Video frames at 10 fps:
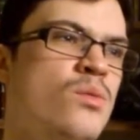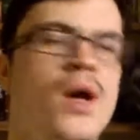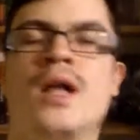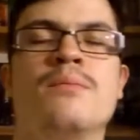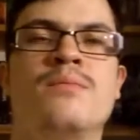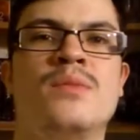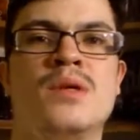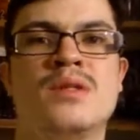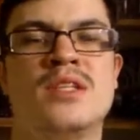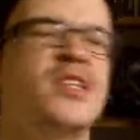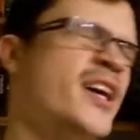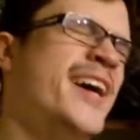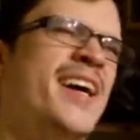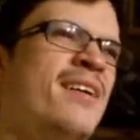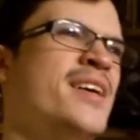well, that
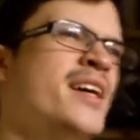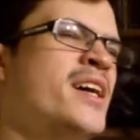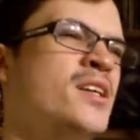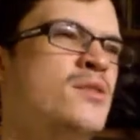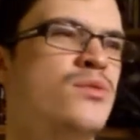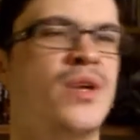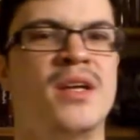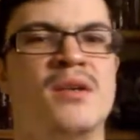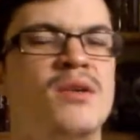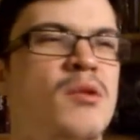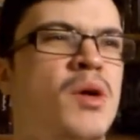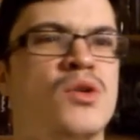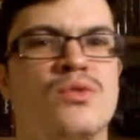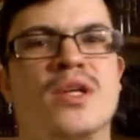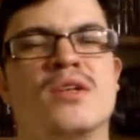I think
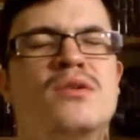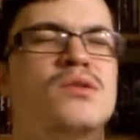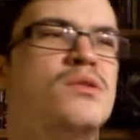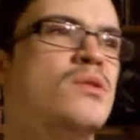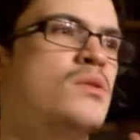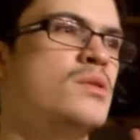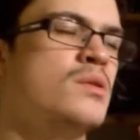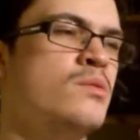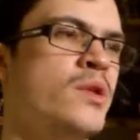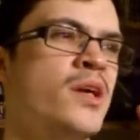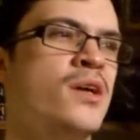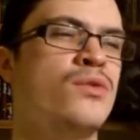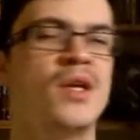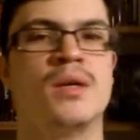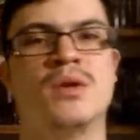about
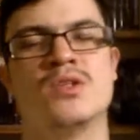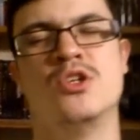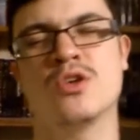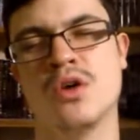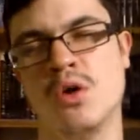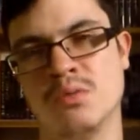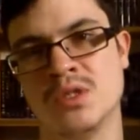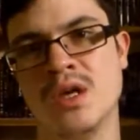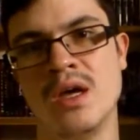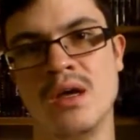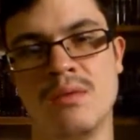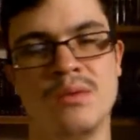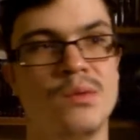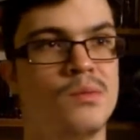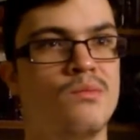Sherlock Holmes.
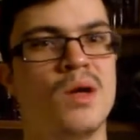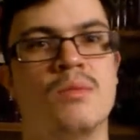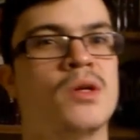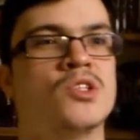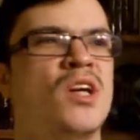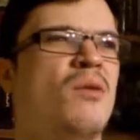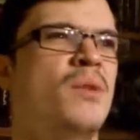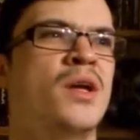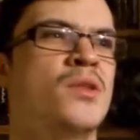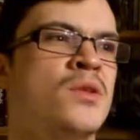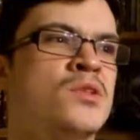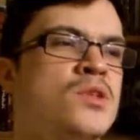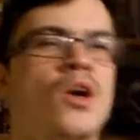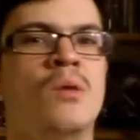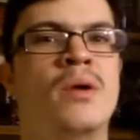Maybe because I have been
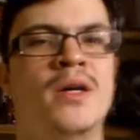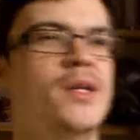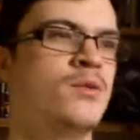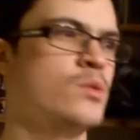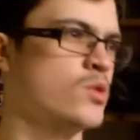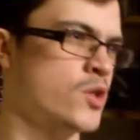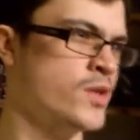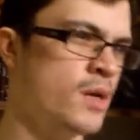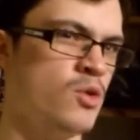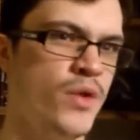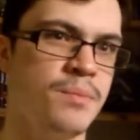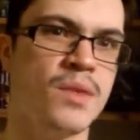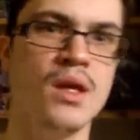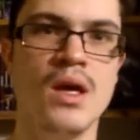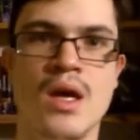scarred by the 2009 movie.
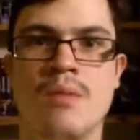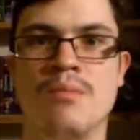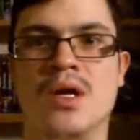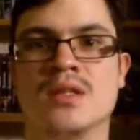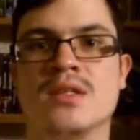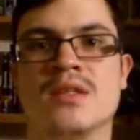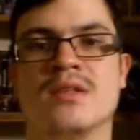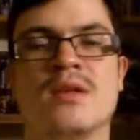But